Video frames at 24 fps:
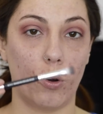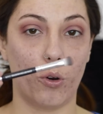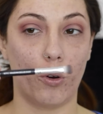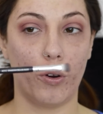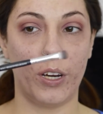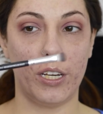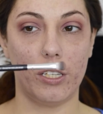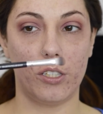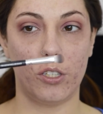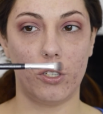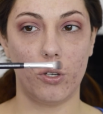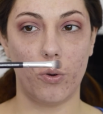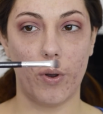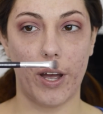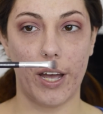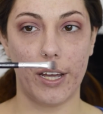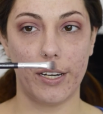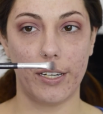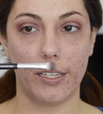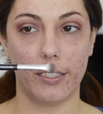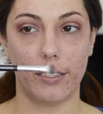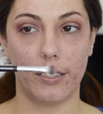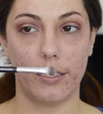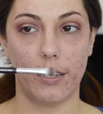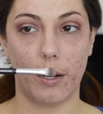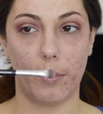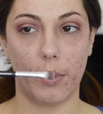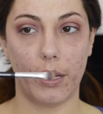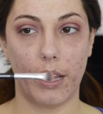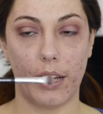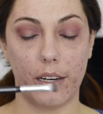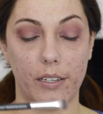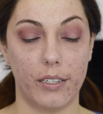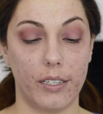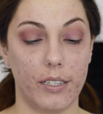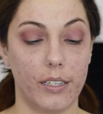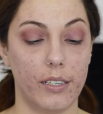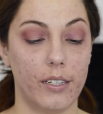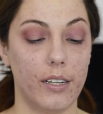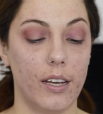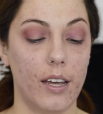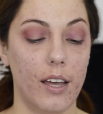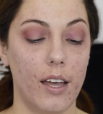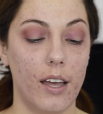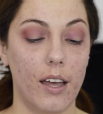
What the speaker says: Crease Duet. It's double-ended.